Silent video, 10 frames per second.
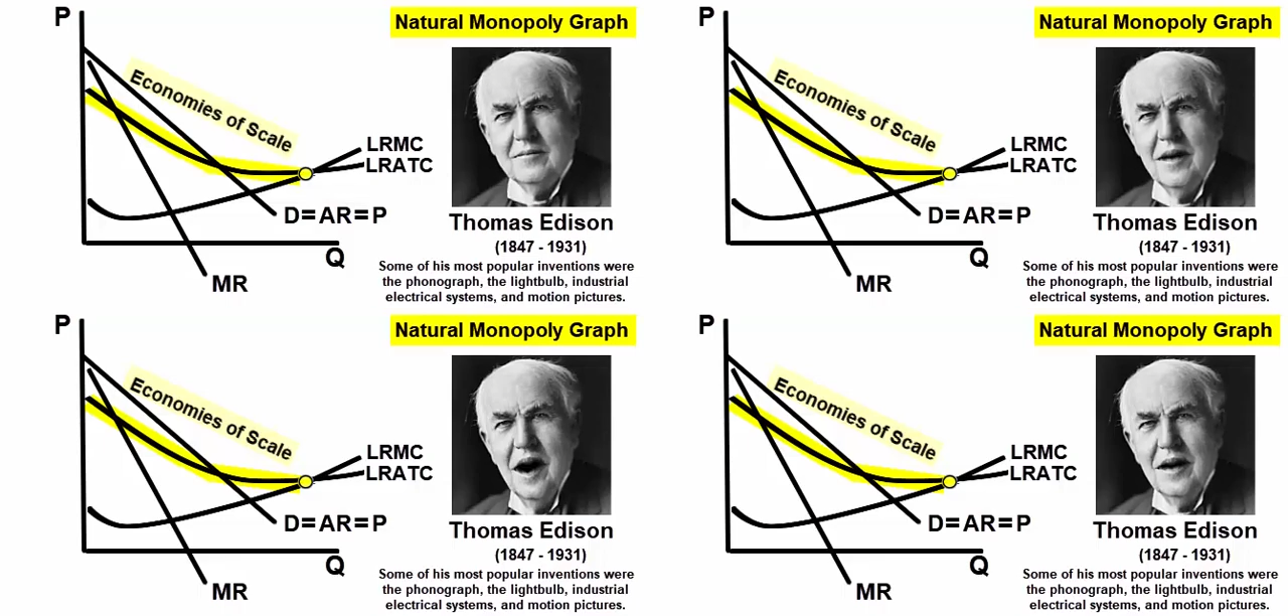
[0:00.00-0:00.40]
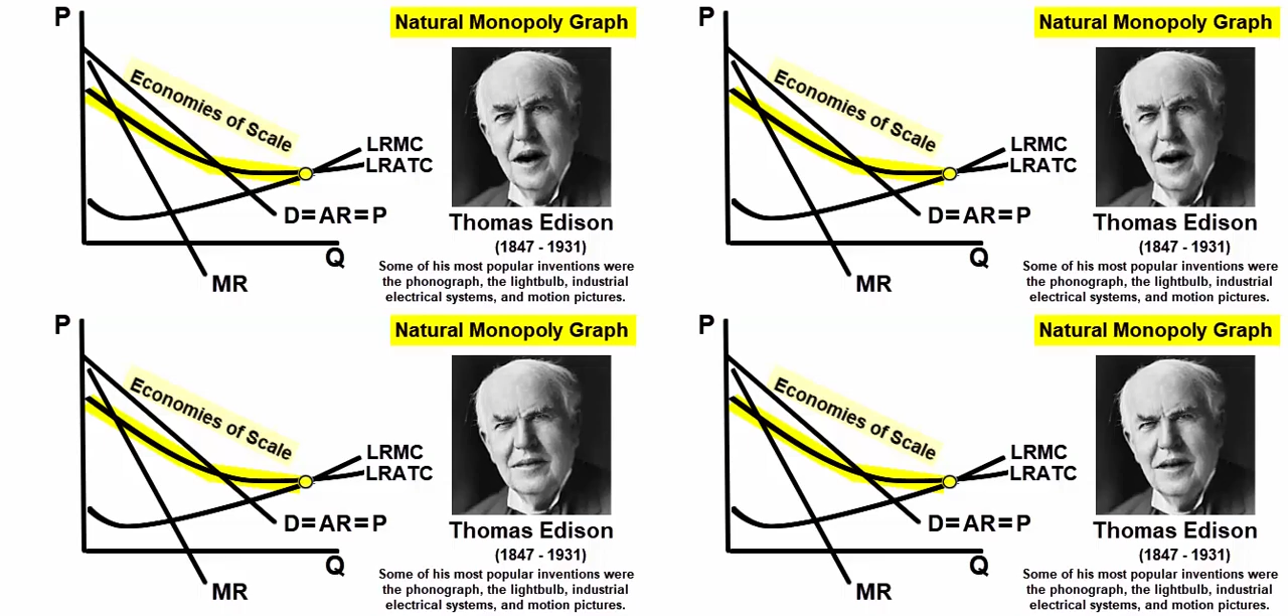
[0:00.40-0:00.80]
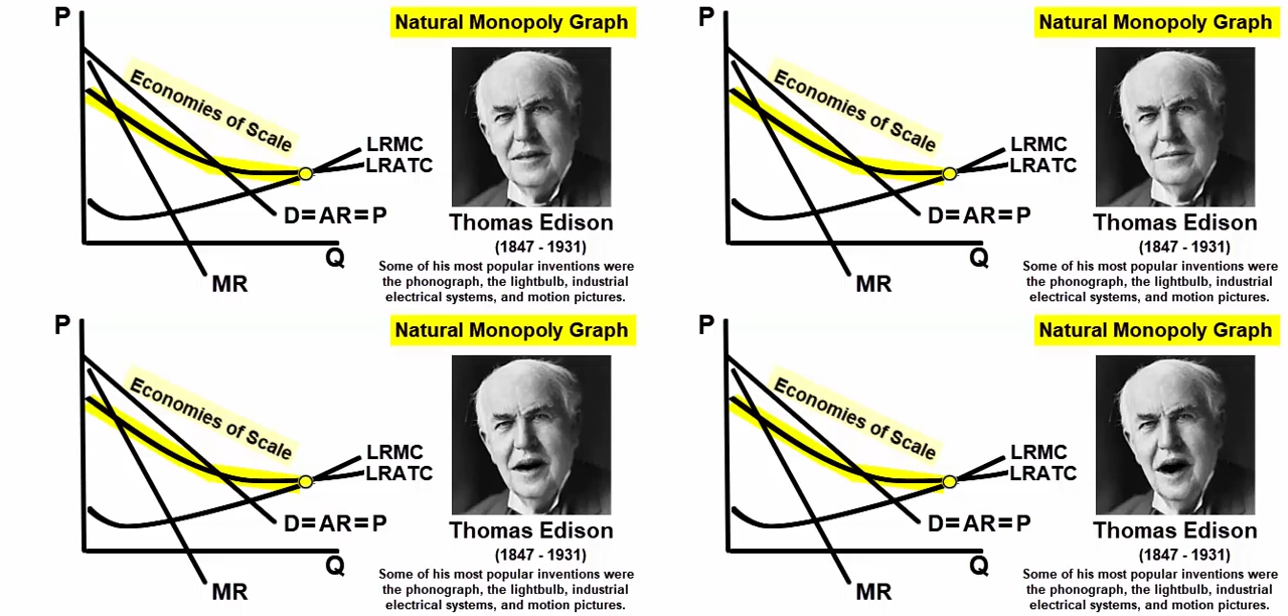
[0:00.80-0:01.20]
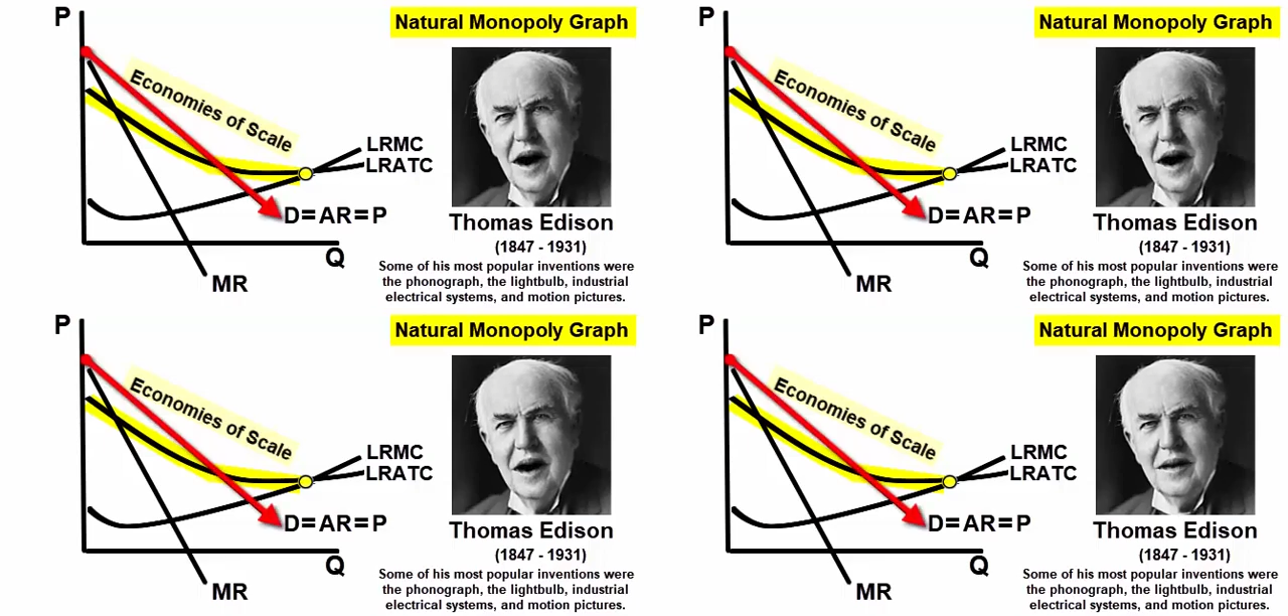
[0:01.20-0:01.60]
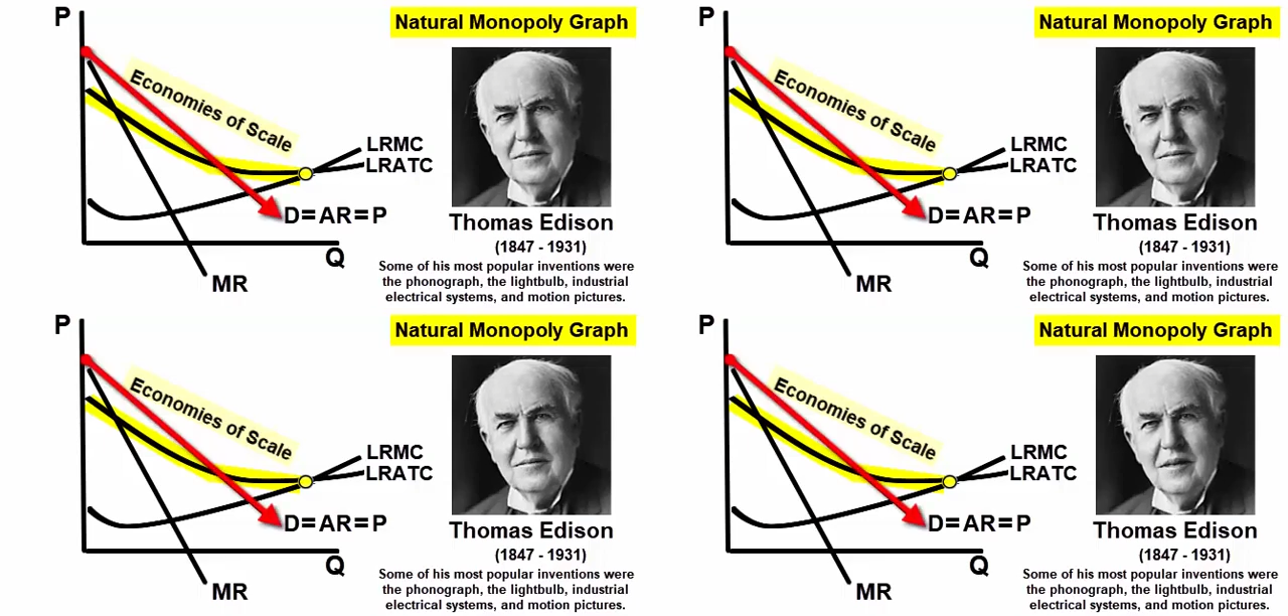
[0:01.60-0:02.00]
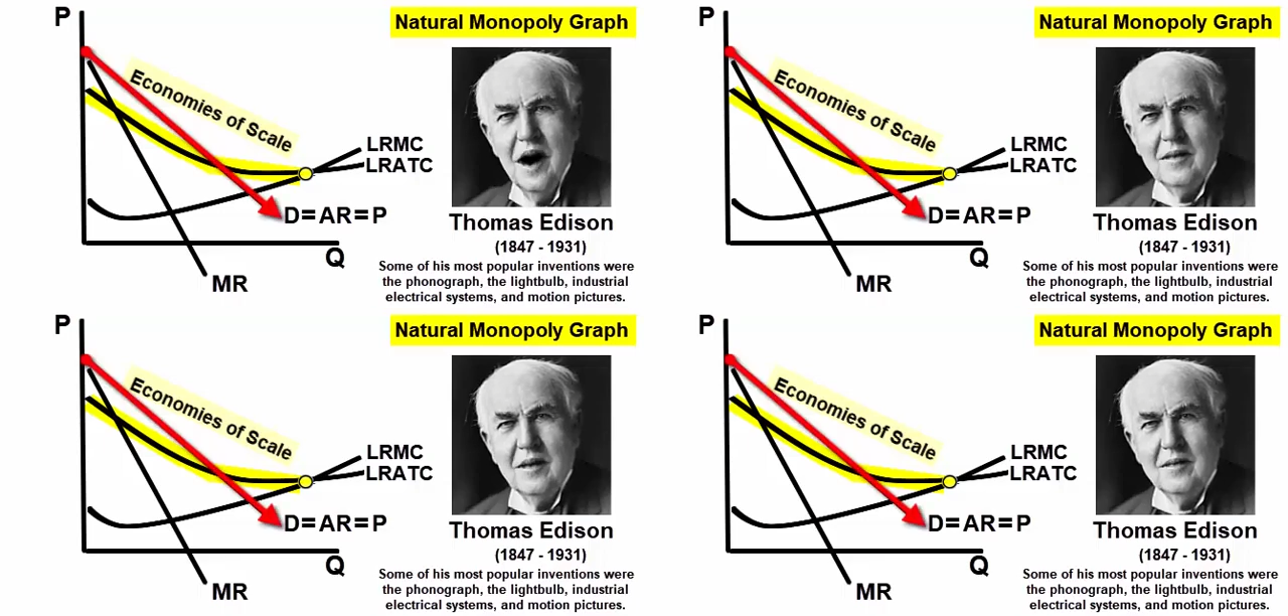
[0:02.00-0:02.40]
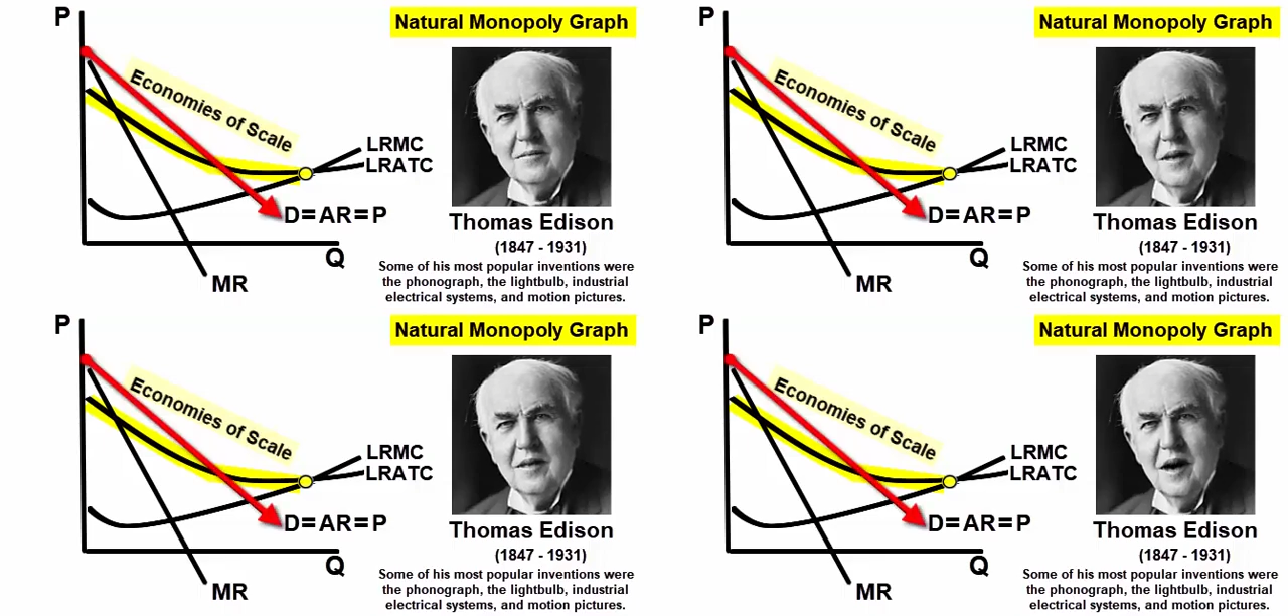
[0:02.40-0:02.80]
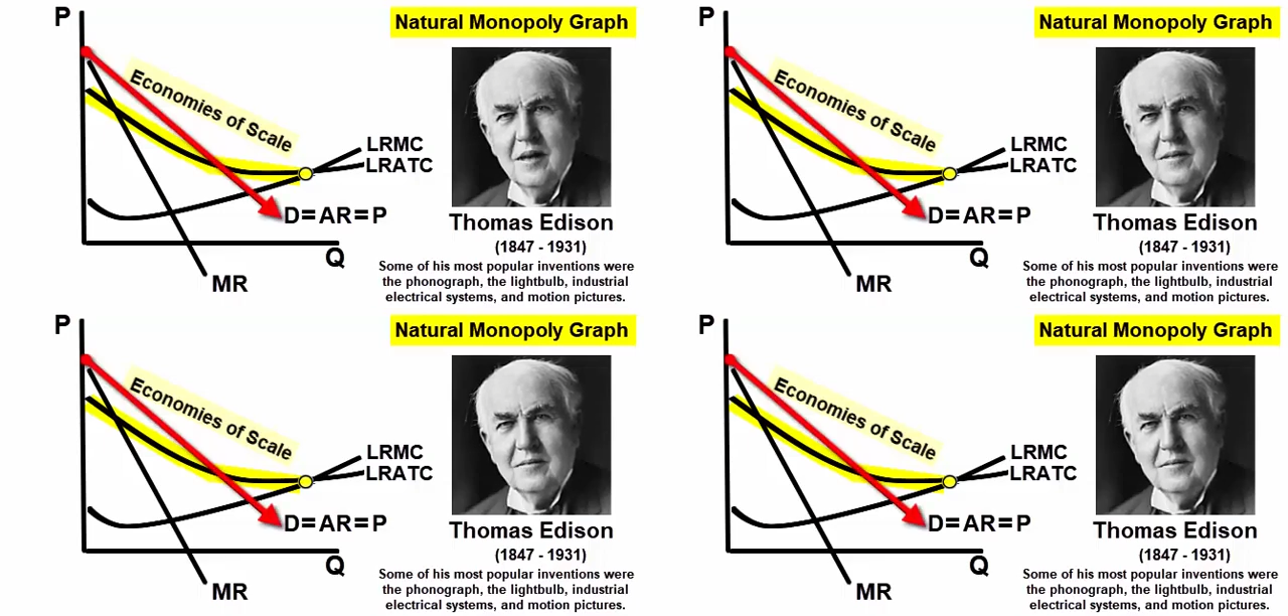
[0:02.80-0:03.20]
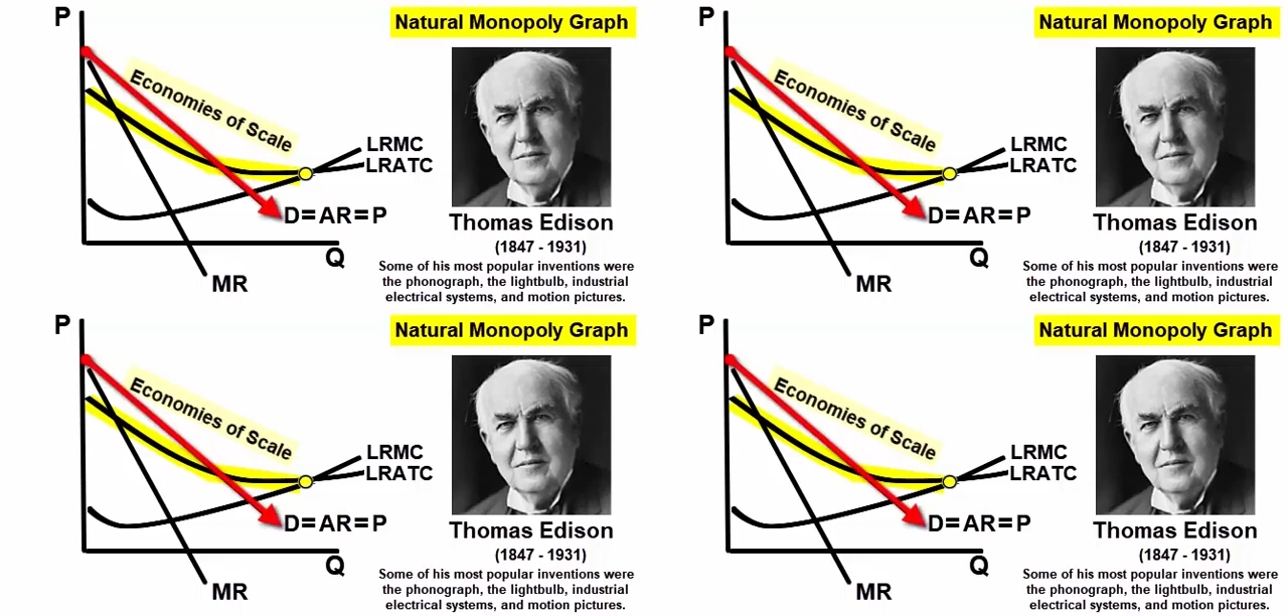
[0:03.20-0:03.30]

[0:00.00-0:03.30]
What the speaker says: covers the entire market demand.